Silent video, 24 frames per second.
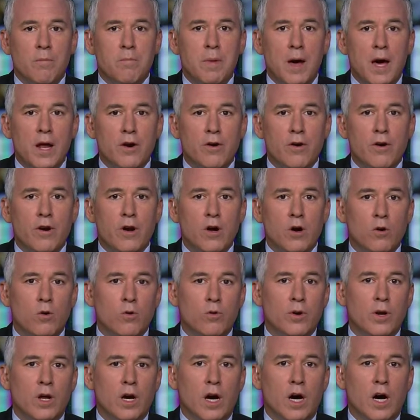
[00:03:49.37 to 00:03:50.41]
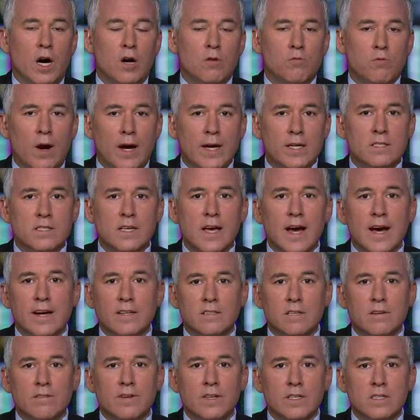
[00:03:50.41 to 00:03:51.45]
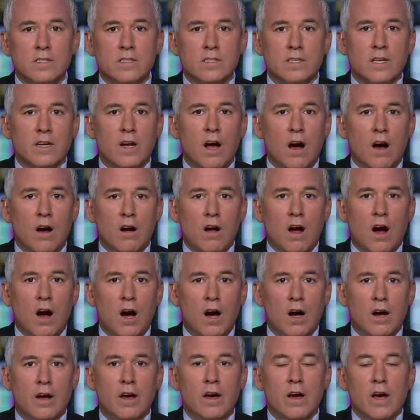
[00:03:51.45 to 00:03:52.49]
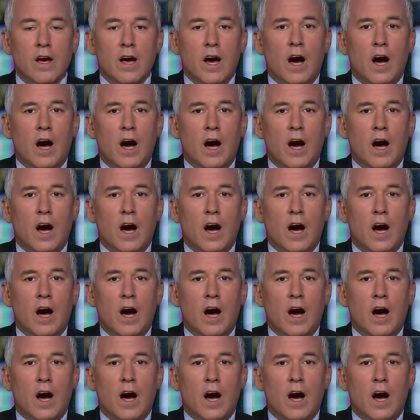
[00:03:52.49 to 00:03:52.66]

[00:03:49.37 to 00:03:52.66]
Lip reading: better-known rights activists in Hong Kong.